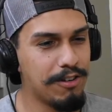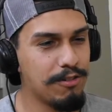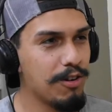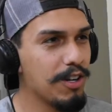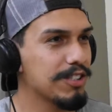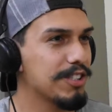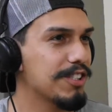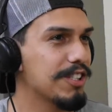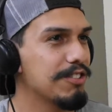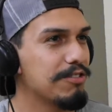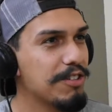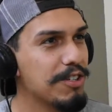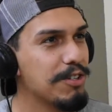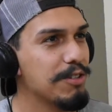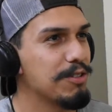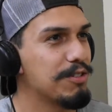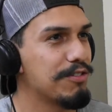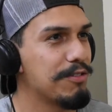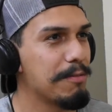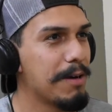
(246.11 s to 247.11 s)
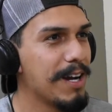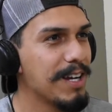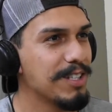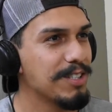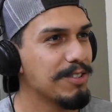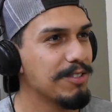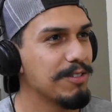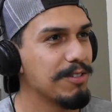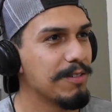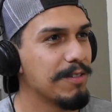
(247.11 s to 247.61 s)
cross-country coach from high
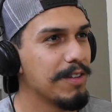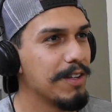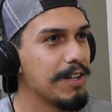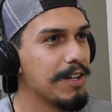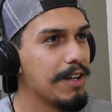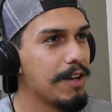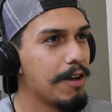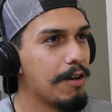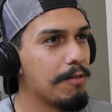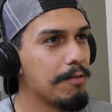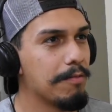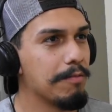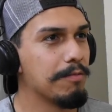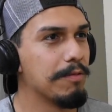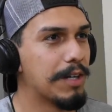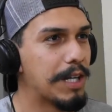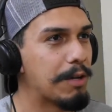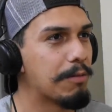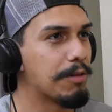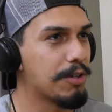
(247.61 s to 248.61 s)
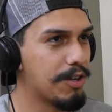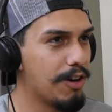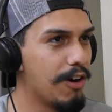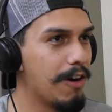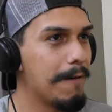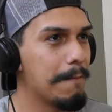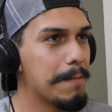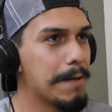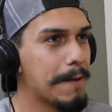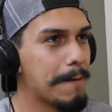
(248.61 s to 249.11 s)
school, what he would
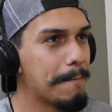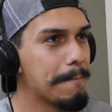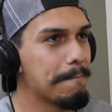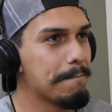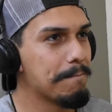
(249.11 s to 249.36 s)
call me.